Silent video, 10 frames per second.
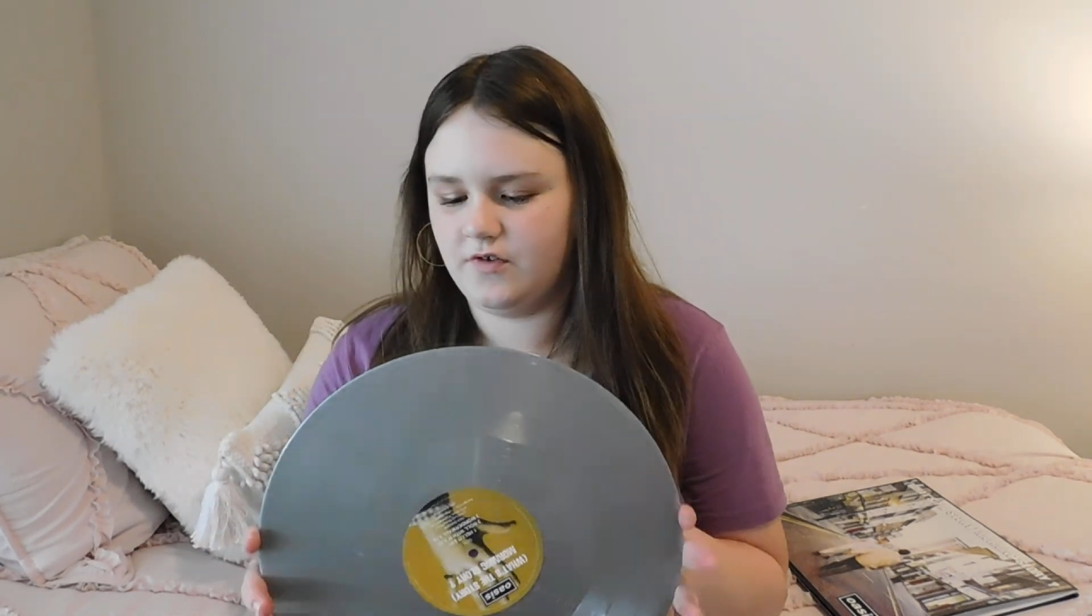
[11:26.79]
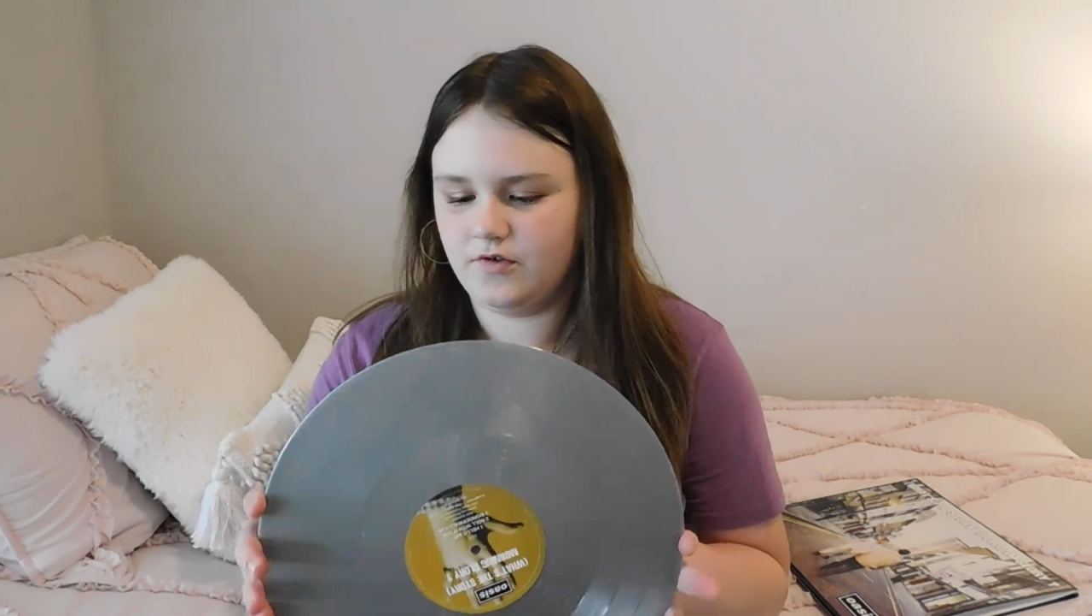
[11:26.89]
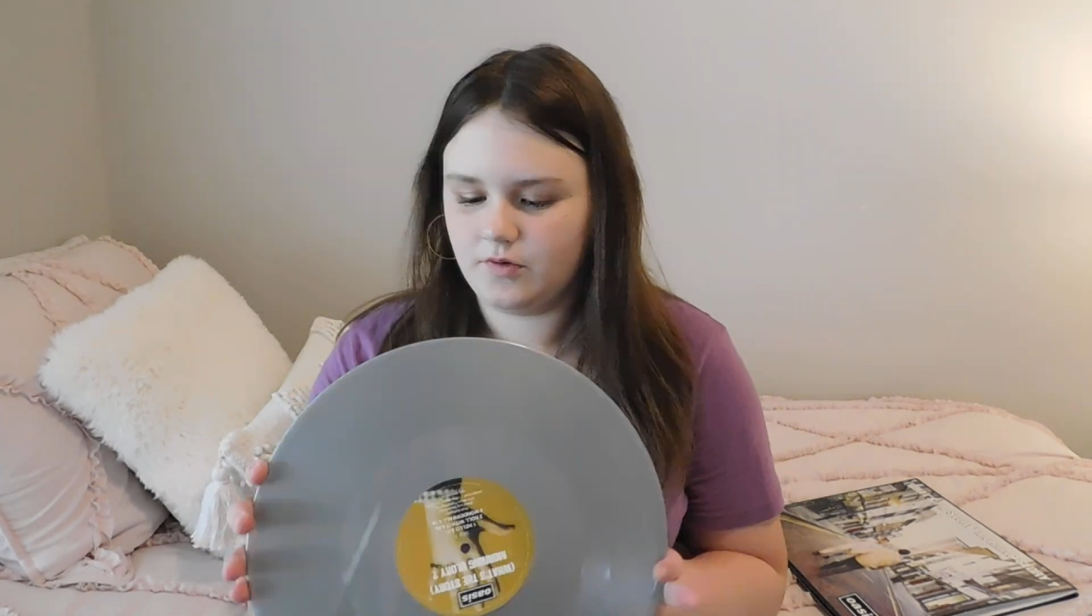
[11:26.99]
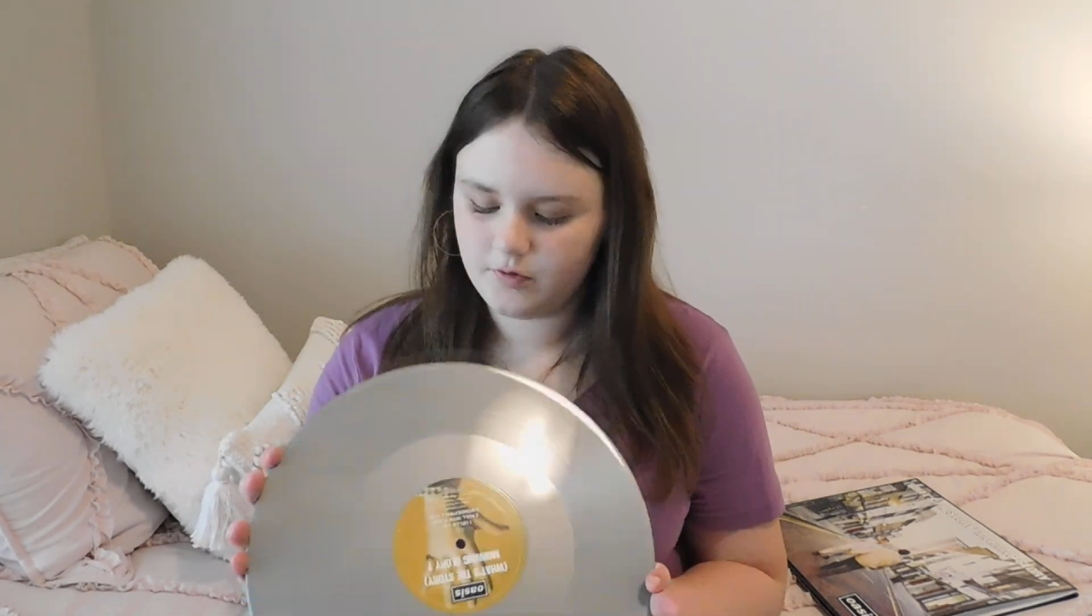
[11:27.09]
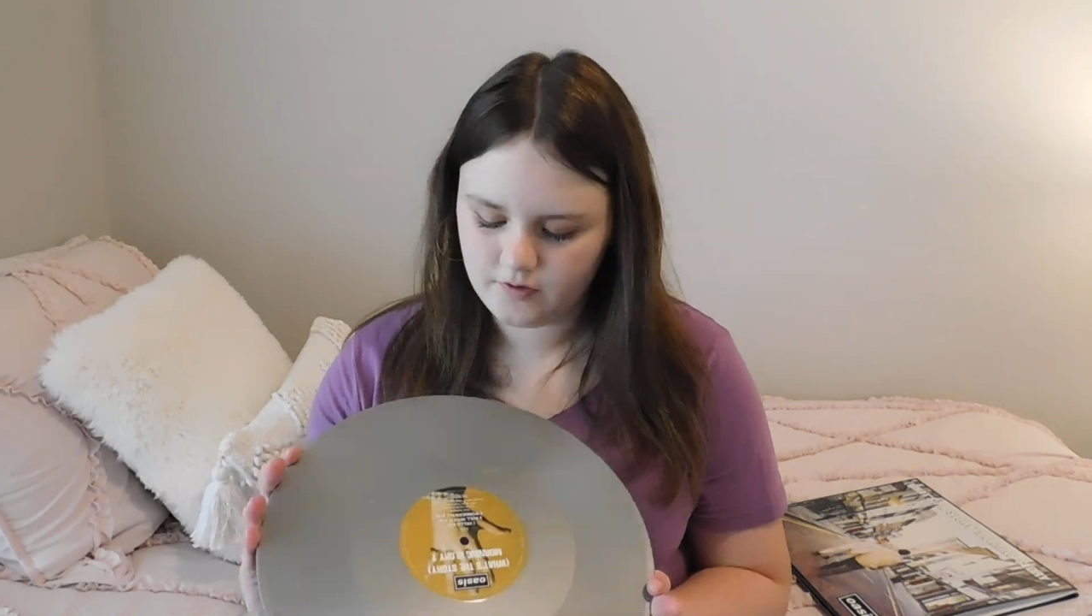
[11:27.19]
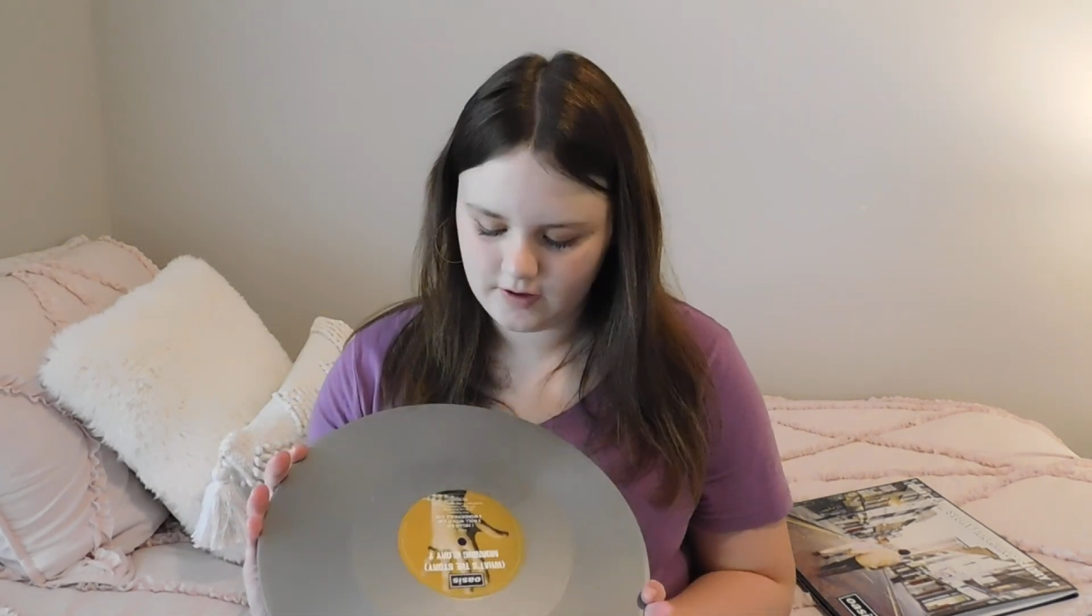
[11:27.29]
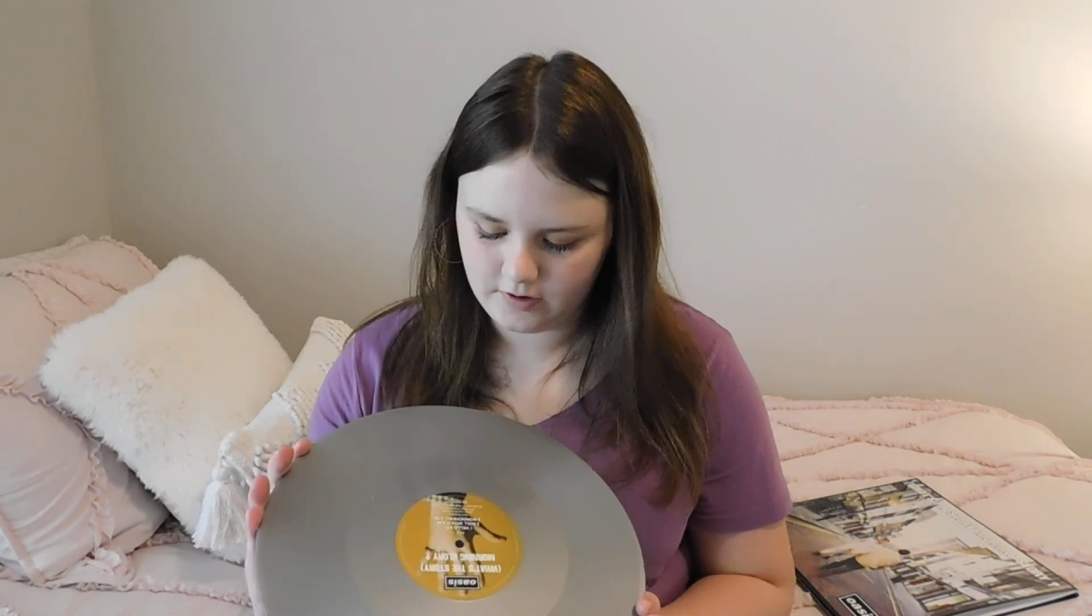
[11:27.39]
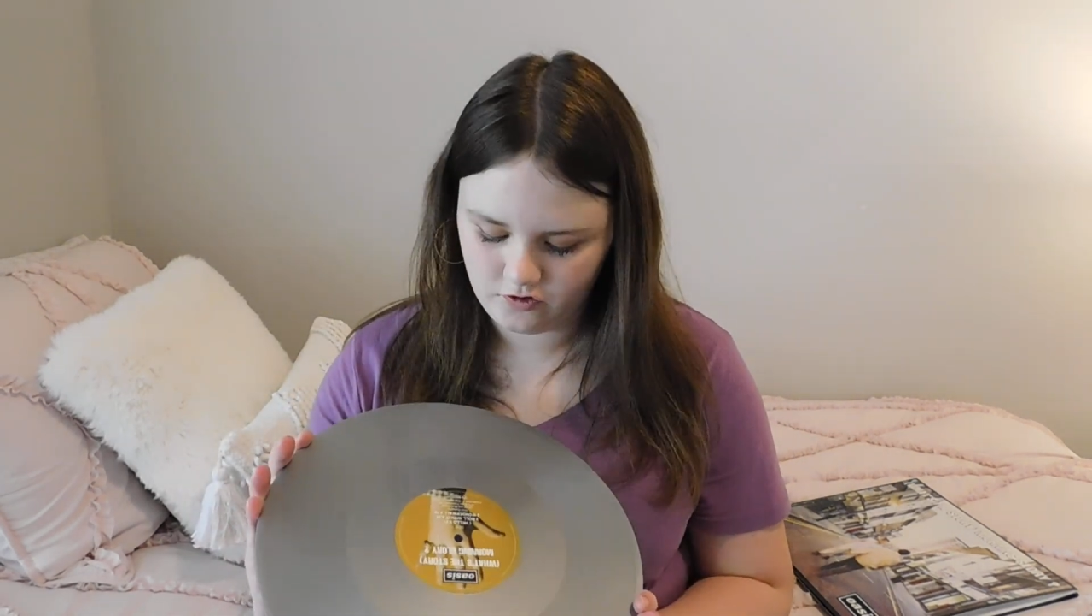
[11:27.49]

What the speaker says: There's almost like a